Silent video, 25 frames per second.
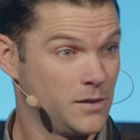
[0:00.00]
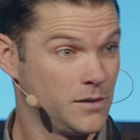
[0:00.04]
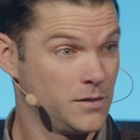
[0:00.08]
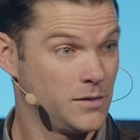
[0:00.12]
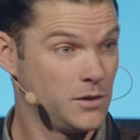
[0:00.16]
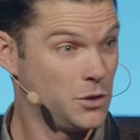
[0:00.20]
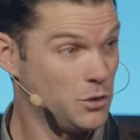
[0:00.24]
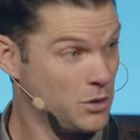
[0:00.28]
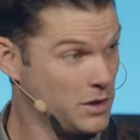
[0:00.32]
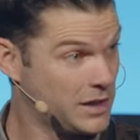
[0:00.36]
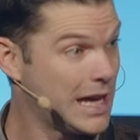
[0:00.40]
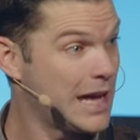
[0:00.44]

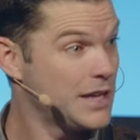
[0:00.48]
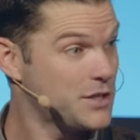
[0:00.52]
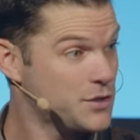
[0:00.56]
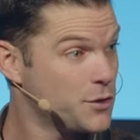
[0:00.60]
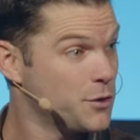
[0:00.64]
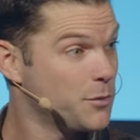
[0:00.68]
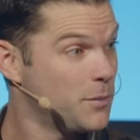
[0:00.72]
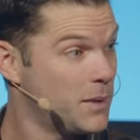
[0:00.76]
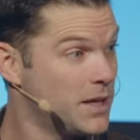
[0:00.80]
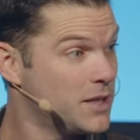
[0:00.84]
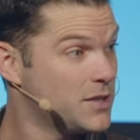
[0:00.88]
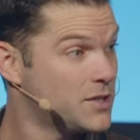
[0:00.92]
You know what that
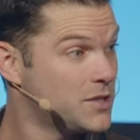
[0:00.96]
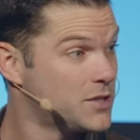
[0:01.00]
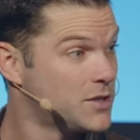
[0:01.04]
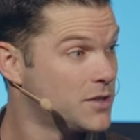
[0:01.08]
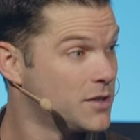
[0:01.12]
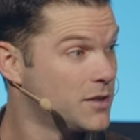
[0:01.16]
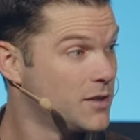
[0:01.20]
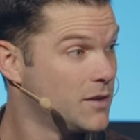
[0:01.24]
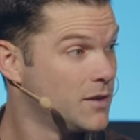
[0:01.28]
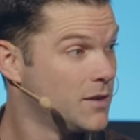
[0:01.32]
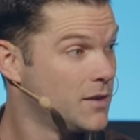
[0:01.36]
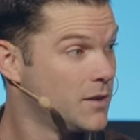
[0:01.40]
term is?
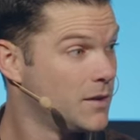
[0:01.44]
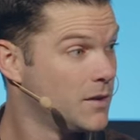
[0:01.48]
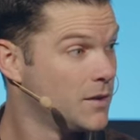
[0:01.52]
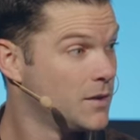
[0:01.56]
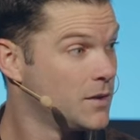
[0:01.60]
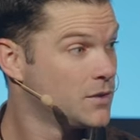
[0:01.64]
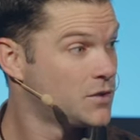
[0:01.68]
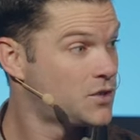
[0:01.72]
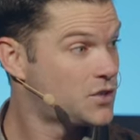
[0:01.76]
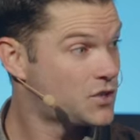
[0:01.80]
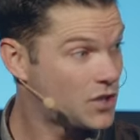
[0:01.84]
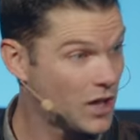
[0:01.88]

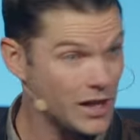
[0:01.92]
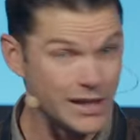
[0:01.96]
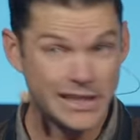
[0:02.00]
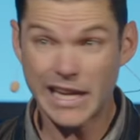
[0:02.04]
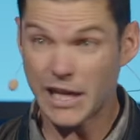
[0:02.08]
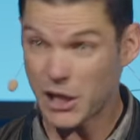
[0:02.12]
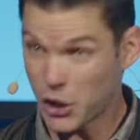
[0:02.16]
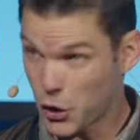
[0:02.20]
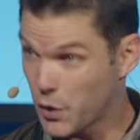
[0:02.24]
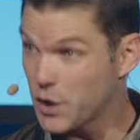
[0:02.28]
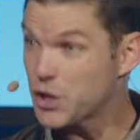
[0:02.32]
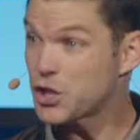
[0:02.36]

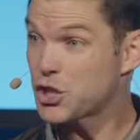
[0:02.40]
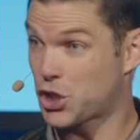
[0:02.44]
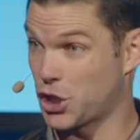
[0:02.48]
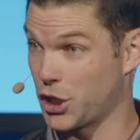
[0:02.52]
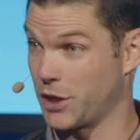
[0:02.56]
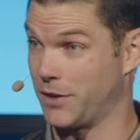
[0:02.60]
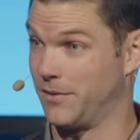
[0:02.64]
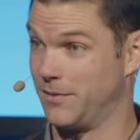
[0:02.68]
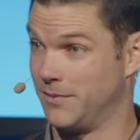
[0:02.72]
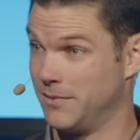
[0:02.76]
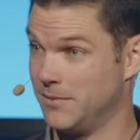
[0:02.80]
Sunday Christian.